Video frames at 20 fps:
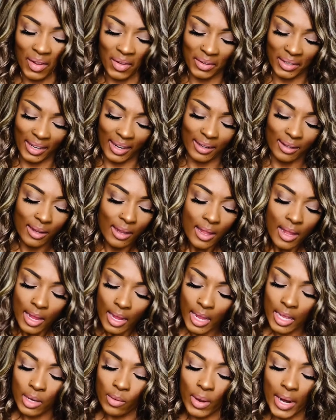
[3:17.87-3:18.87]
Okay.
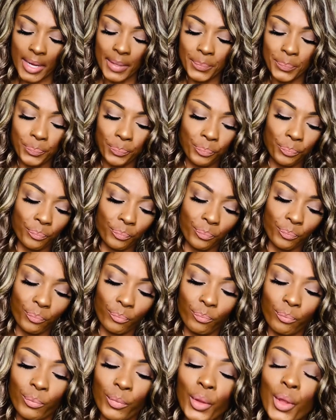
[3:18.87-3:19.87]
Anyway,
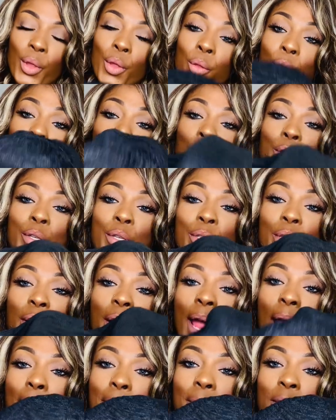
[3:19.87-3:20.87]
this is the
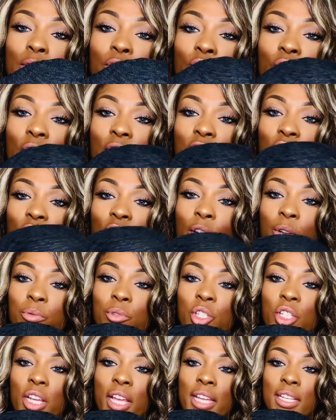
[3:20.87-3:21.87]
cap construction on
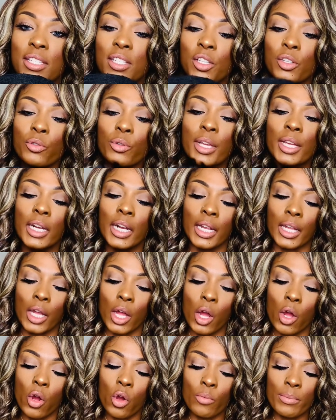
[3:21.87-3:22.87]
Jet. You get a
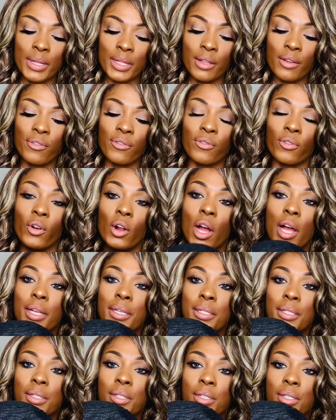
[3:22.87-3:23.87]
comb in the front
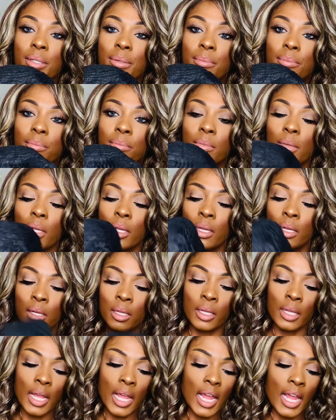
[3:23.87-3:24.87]

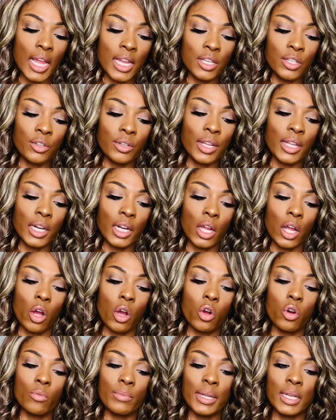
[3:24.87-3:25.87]
and you get a
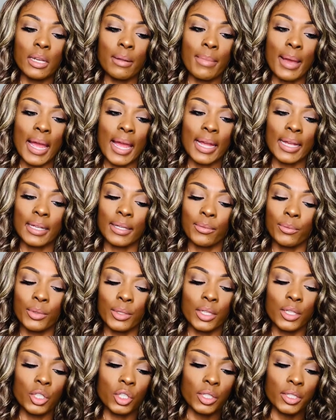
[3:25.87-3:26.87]
comb in the back with
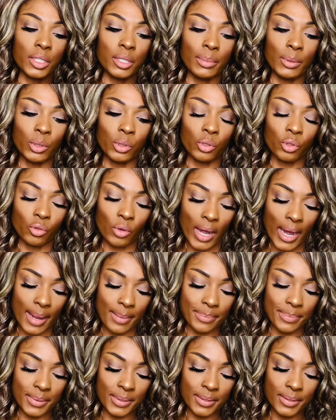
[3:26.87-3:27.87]
adjustable
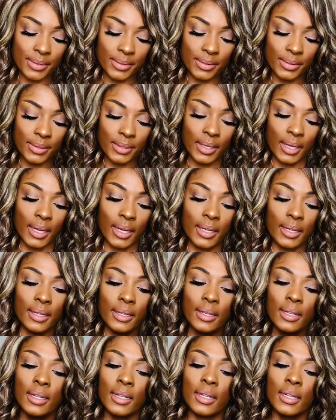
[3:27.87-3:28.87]
straps, okay?
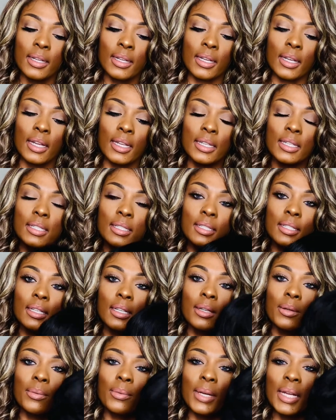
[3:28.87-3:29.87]
And this the
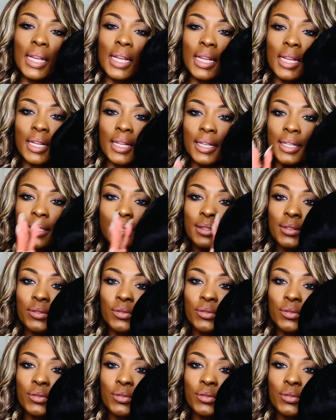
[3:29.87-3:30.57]
little wig,